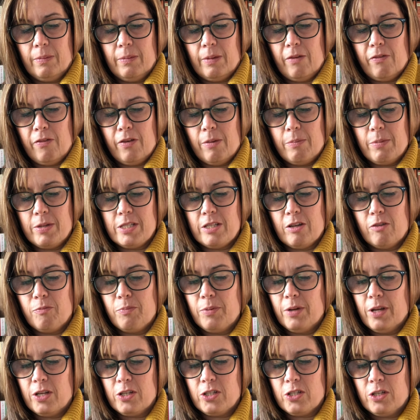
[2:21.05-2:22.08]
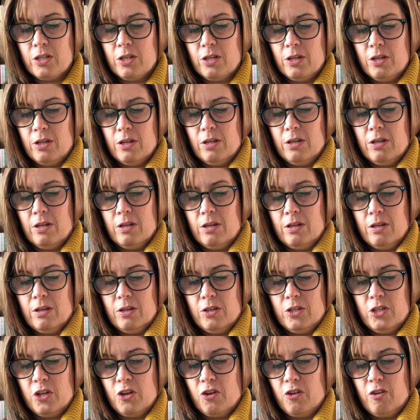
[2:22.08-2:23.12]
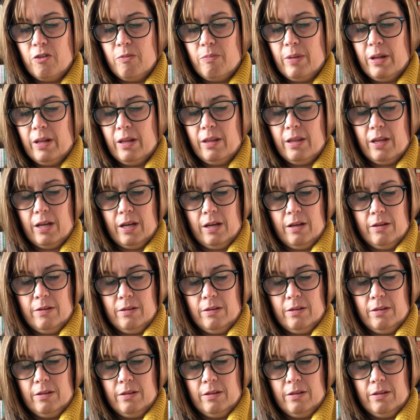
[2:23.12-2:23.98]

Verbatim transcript: I felt myself blush, she couldn't have meant that.